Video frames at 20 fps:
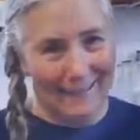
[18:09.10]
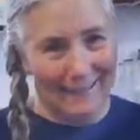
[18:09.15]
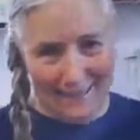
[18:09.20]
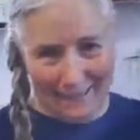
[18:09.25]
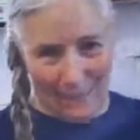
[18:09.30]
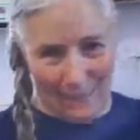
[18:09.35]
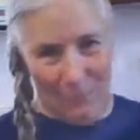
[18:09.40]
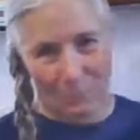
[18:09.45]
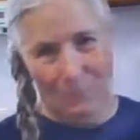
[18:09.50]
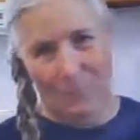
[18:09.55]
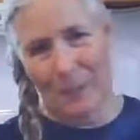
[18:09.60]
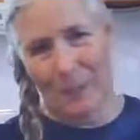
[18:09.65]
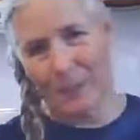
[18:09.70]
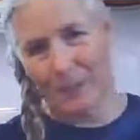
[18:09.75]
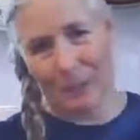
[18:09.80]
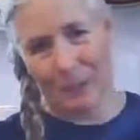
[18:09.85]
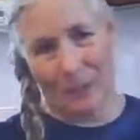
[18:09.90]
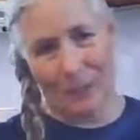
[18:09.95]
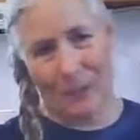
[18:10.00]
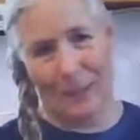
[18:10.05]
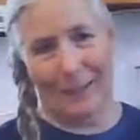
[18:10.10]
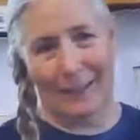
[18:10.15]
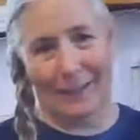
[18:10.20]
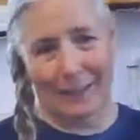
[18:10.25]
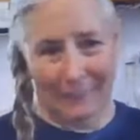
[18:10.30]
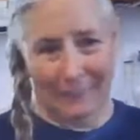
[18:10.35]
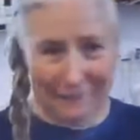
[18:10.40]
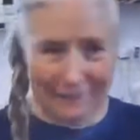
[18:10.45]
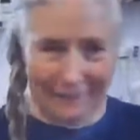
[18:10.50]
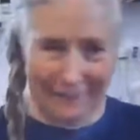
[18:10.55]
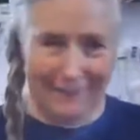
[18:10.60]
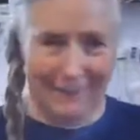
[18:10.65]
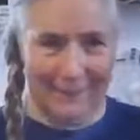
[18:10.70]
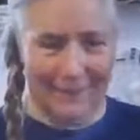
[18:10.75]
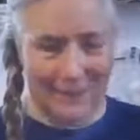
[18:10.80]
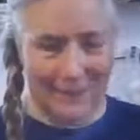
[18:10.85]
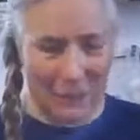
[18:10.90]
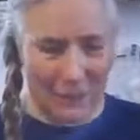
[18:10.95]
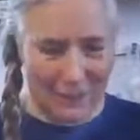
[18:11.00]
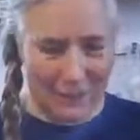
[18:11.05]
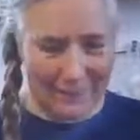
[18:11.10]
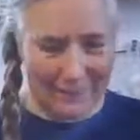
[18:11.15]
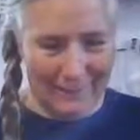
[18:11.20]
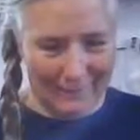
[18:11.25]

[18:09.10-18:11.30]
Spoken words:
So much for the healing touch.